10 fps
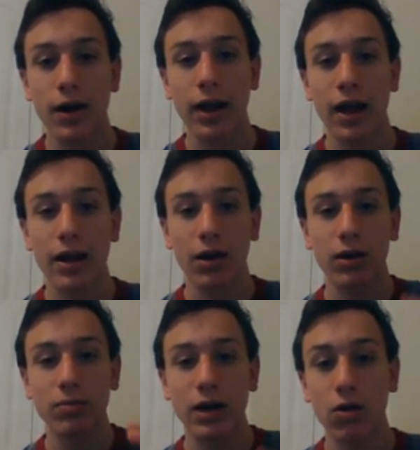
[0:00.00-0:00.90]
Again, here
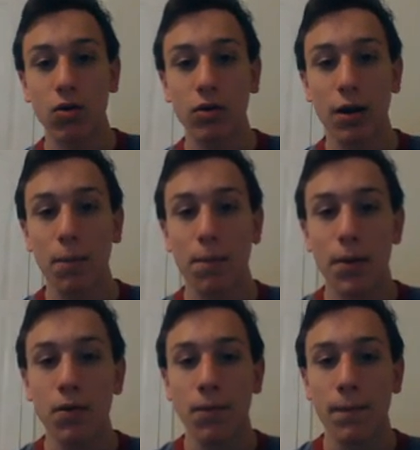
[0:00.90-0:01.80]
comes that cold air,
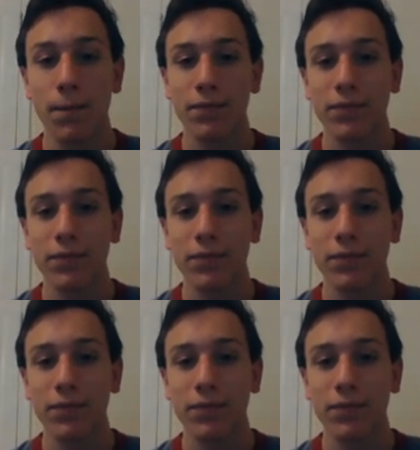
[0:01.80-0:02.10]
boom.